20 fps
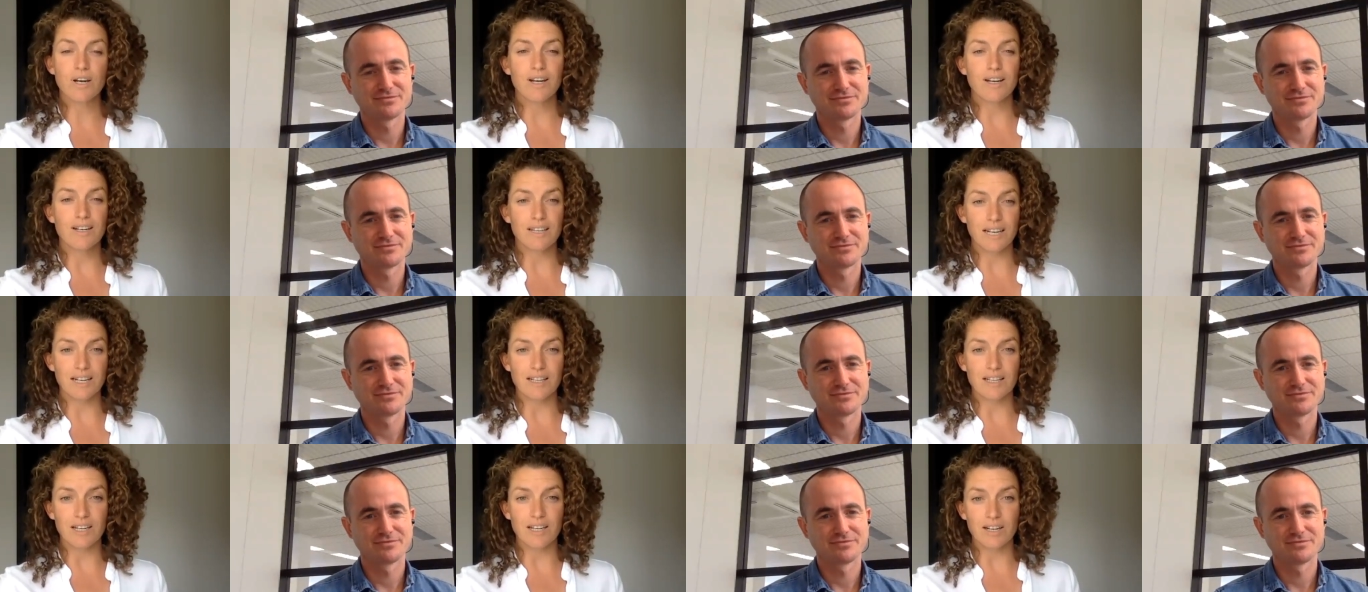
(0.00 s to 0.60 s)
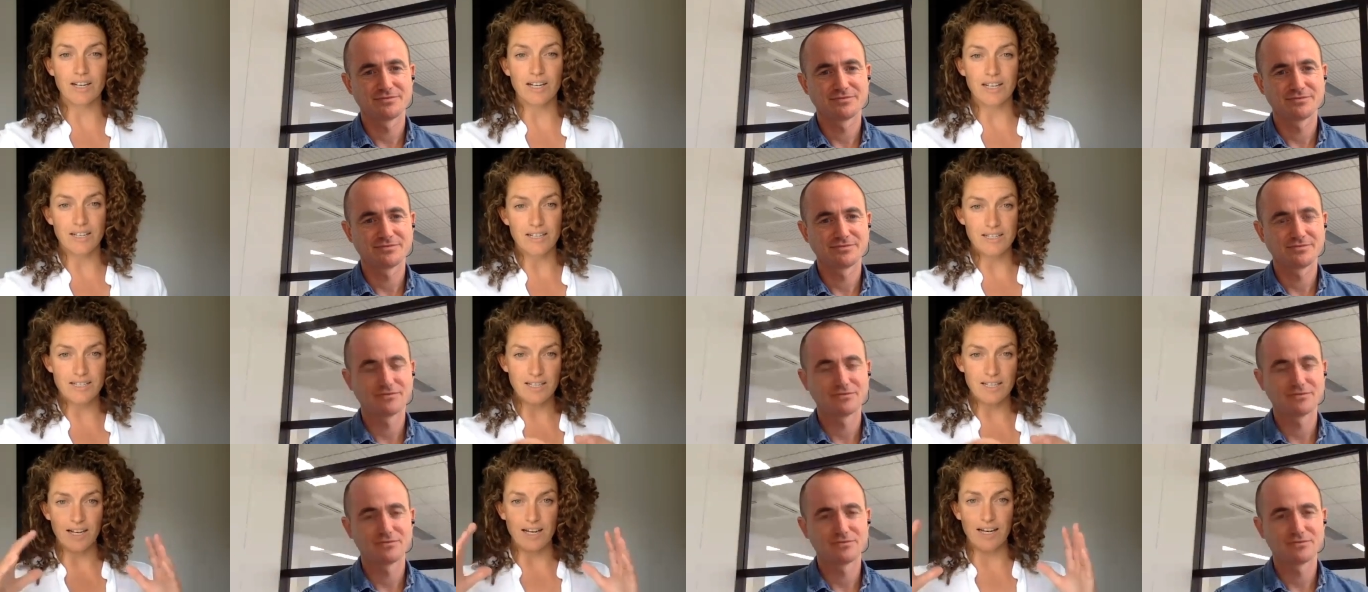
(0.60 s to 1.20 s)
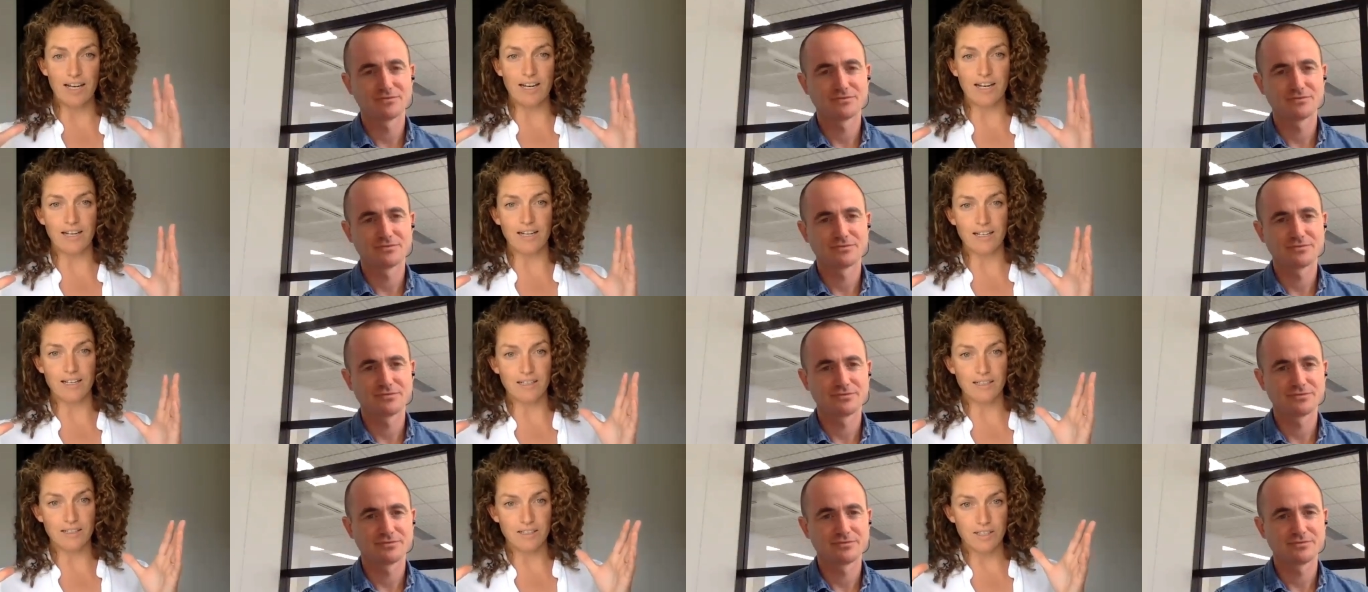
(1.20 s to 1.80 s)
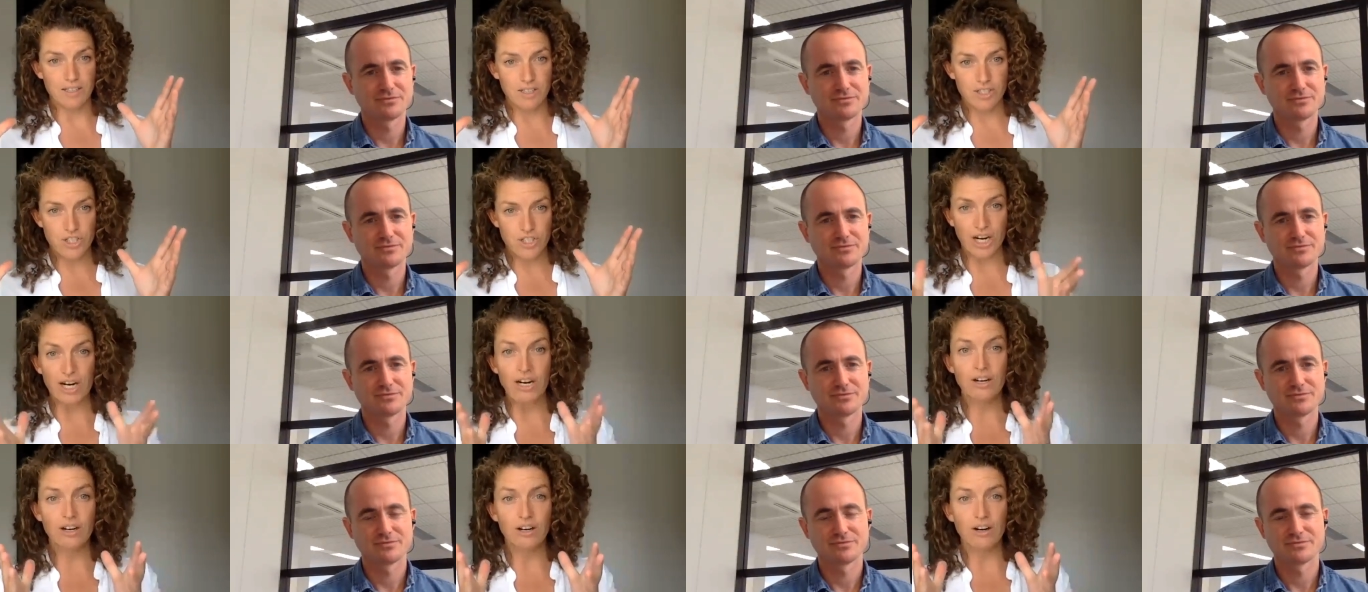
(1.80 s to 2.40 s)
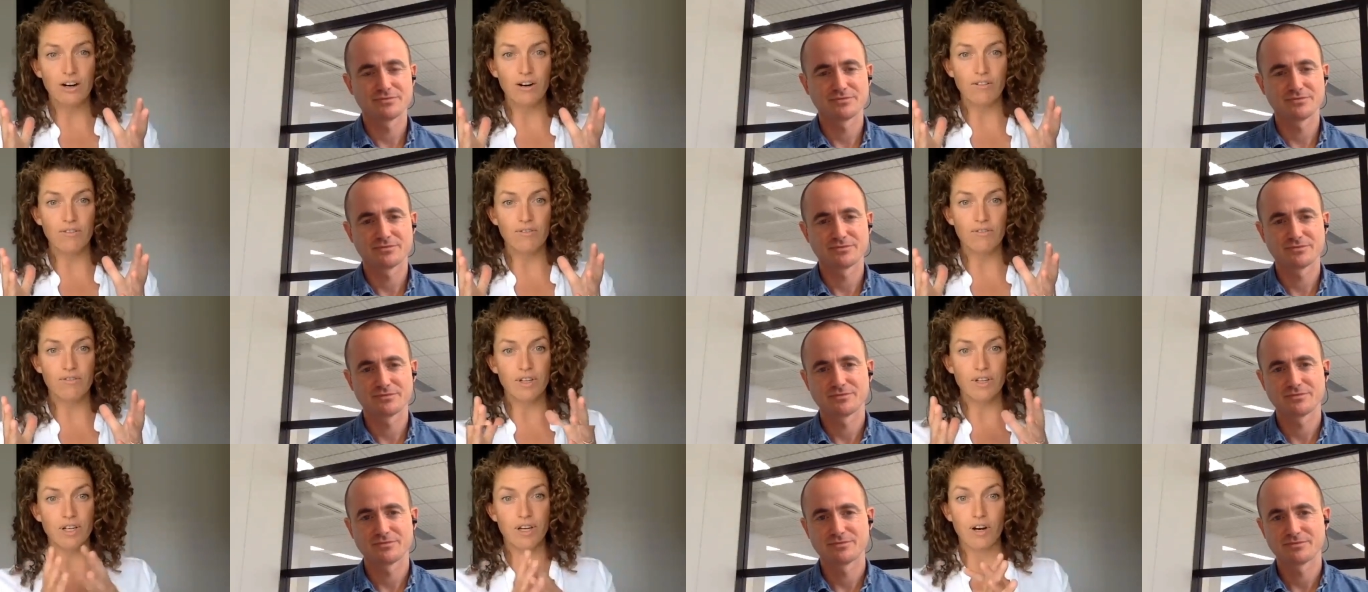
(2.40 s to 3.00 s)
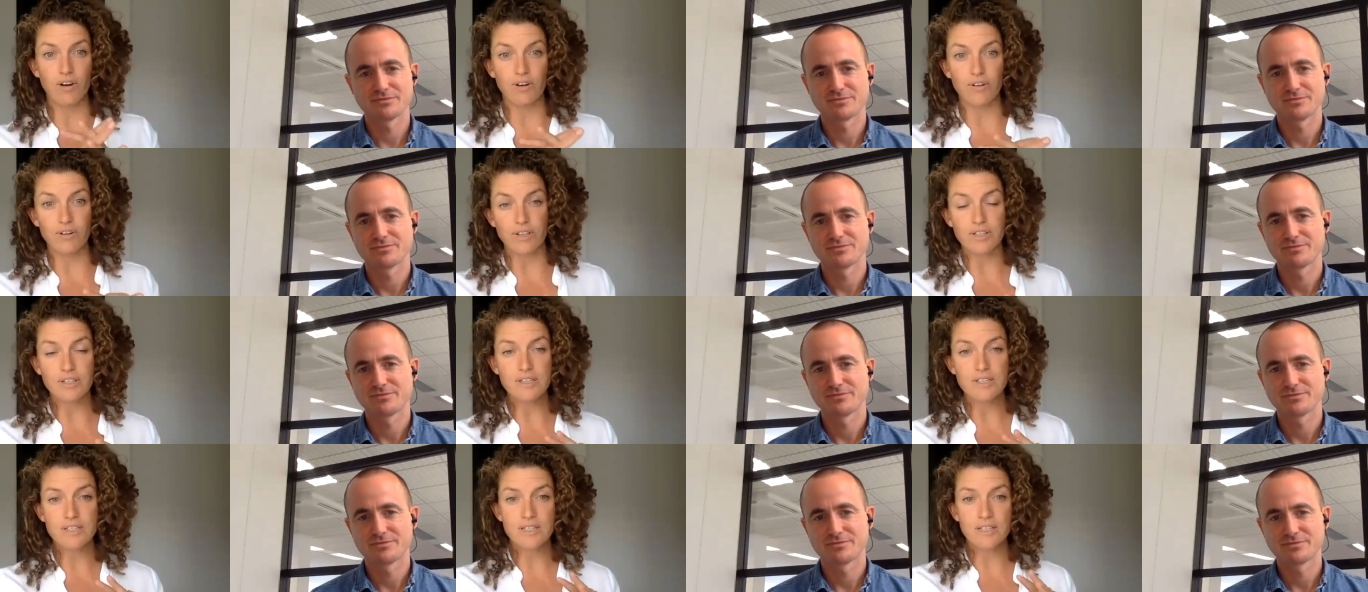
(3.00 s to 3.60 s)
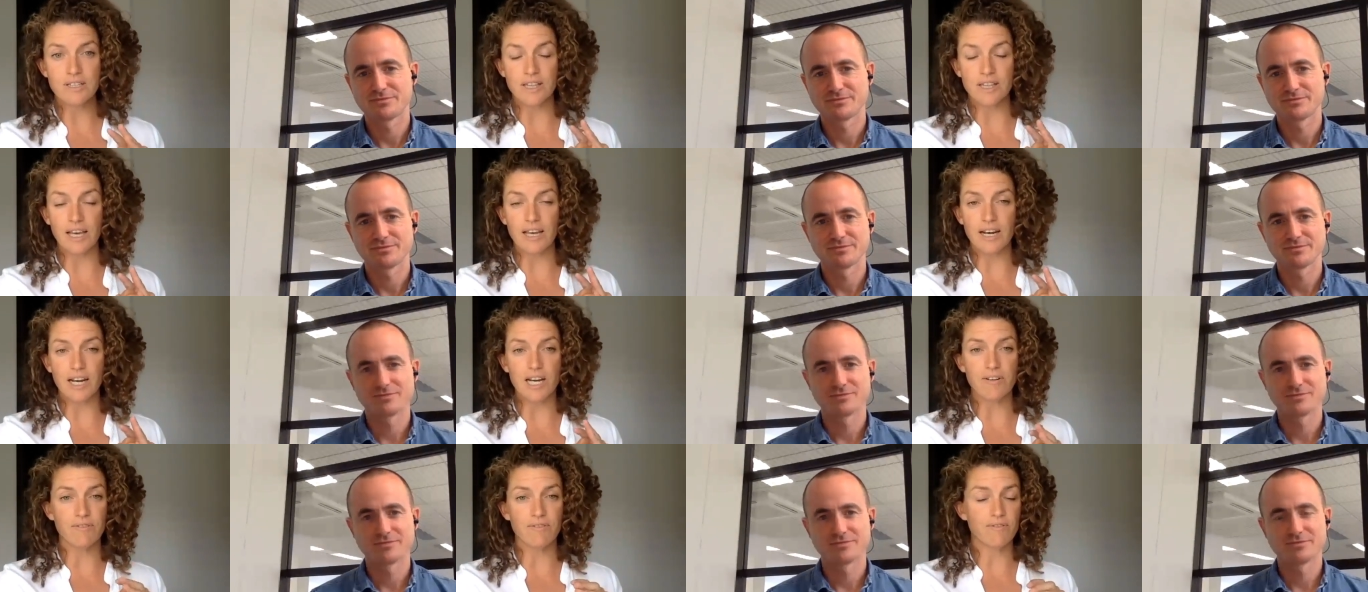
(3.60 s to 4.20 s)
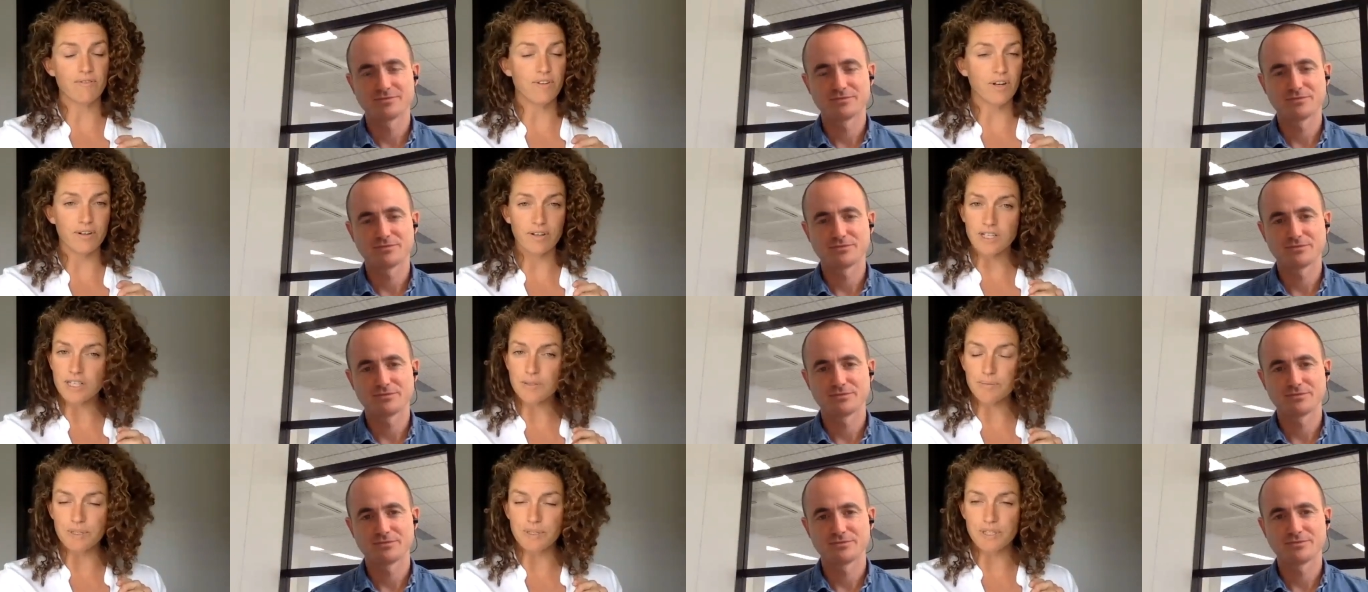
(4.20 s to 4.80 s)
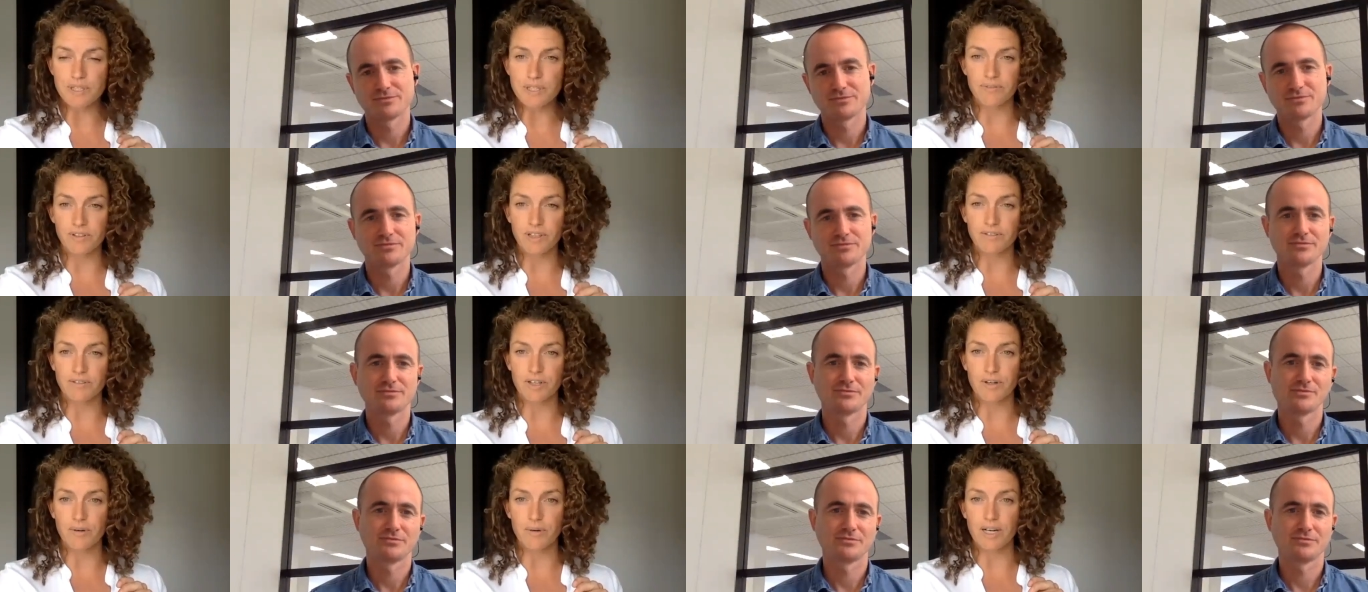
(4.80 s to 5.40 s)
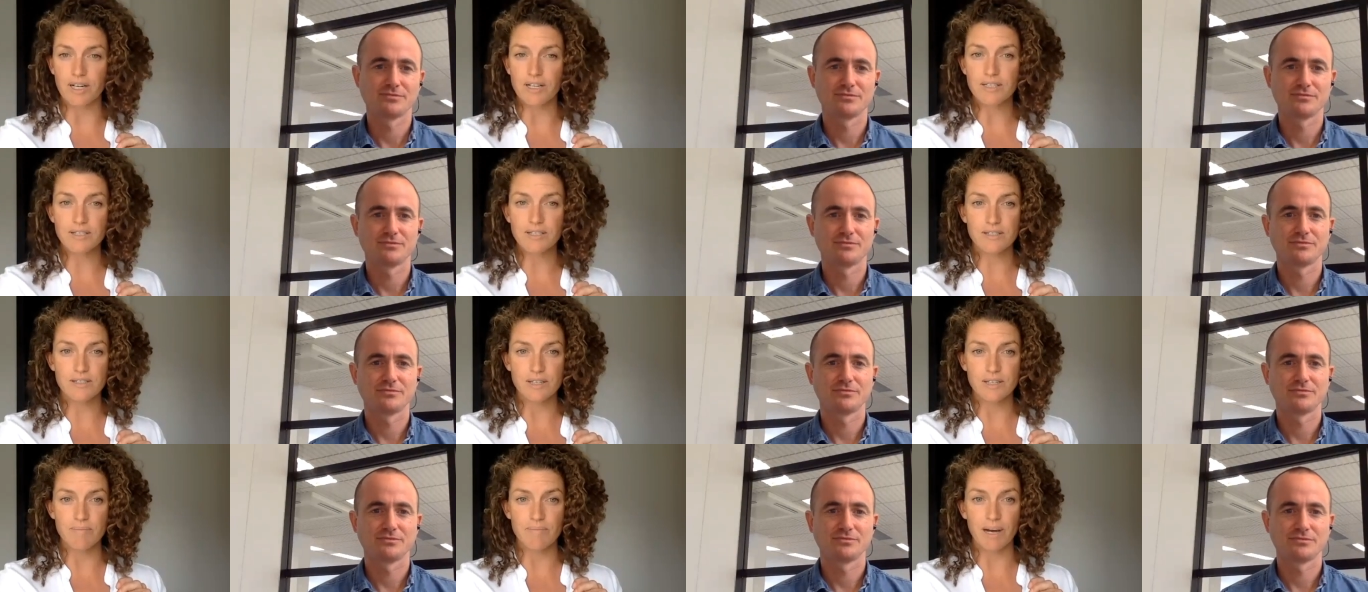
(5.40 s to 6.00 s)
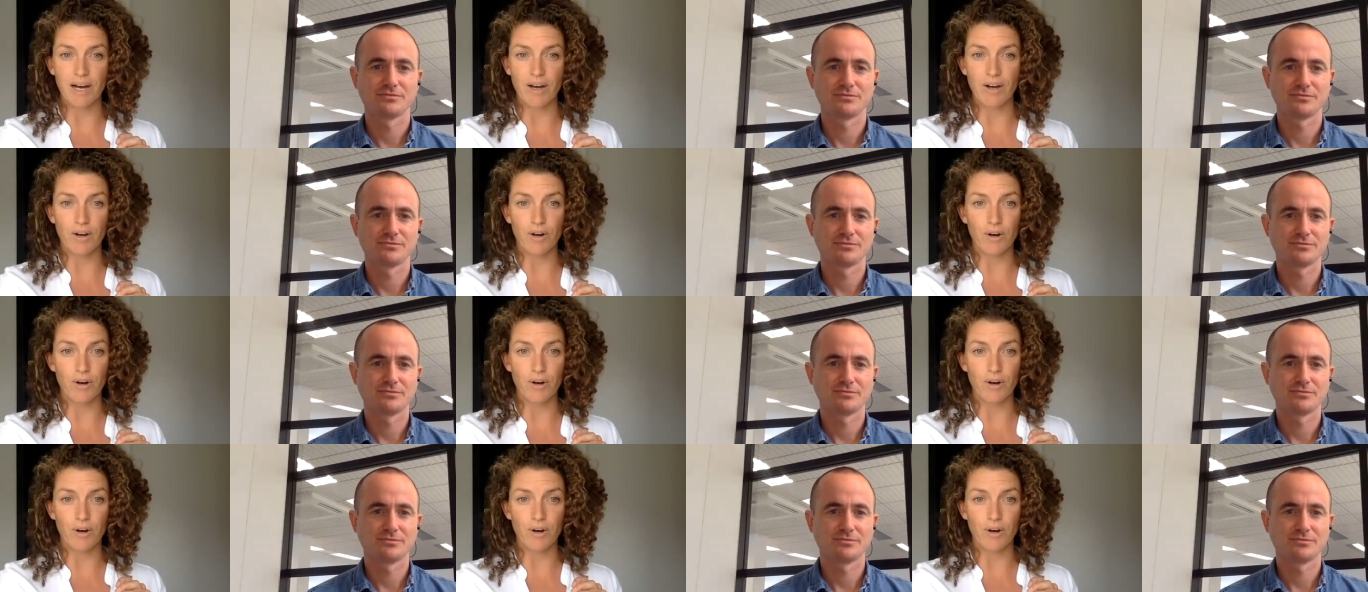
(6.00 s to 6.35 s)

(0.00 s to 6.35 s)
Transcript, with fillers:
Speaker 1: that there is a chunk of the owners that have very specific requests about